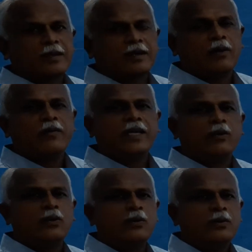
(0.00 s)
Now we
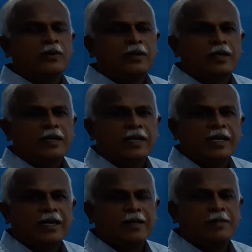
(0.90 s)
know
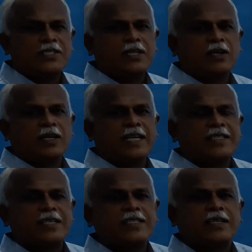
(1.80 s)
a commercial
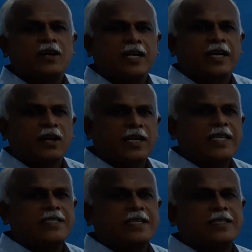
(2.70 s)
organization or an
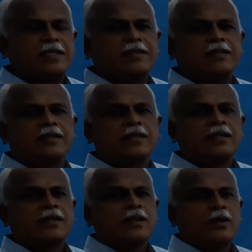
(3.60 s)
organization
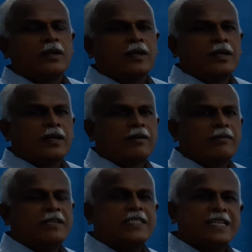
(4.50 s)

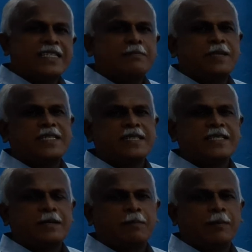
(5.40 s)
which does
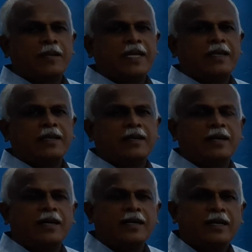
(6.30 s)
business in public
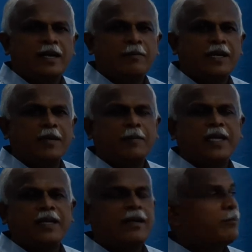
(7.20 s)
are aimed at
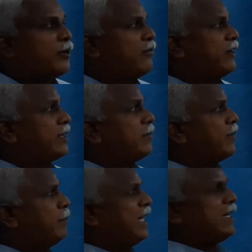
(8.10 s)
making profit,
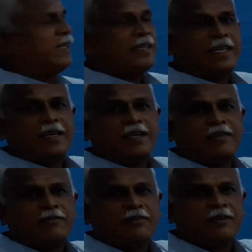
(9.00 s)
but they are
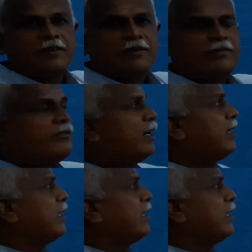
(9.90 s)
for